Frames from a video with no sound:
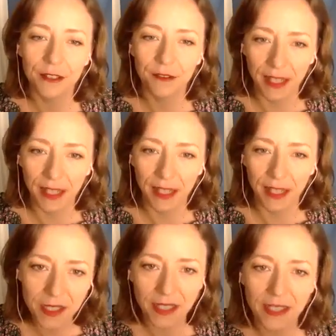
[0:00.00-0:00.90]

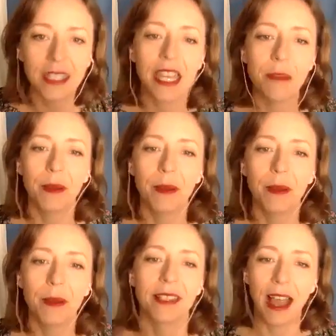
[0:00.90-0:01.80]
developed to keep
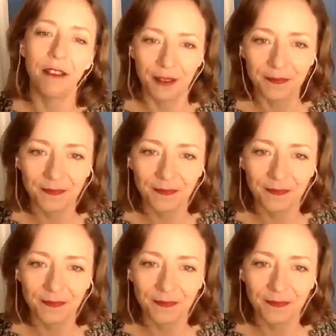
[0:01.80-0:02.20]
us alive.